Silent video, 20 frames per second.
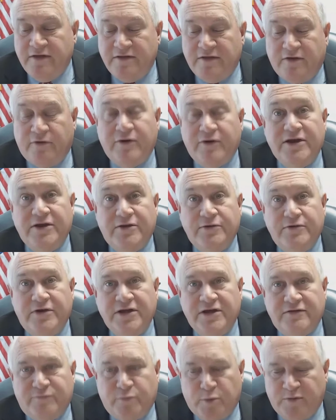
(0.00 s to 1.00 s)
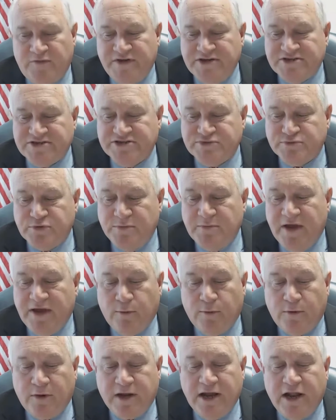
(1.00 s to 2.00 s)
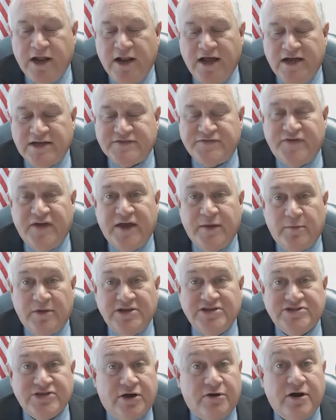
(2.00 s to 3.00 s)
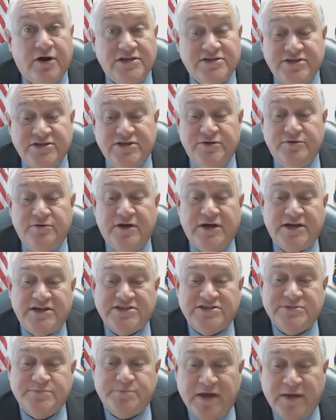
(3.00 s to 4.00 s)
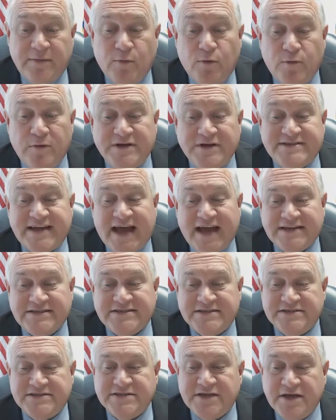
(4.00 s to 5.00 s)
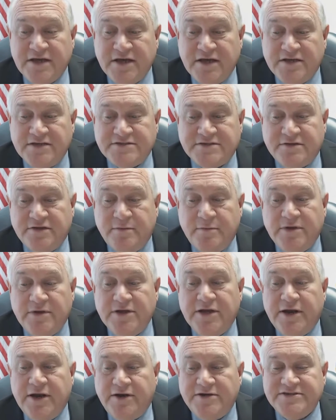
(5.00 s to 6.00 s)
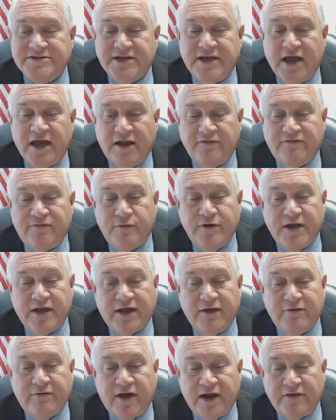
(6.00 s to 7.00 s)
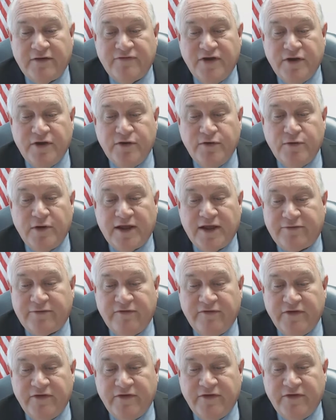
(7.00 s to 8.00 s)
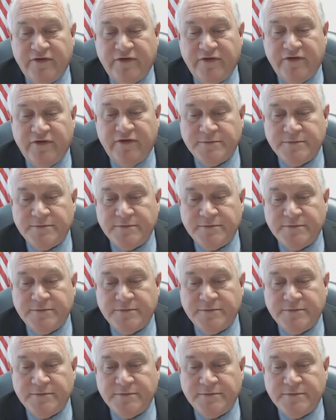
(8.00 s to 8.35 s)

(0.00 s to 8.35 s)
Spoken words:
The Green New Deal provisions would make working class families across the U.S. pay more in taxes so that millionaires in California can write off a new electric vehicle.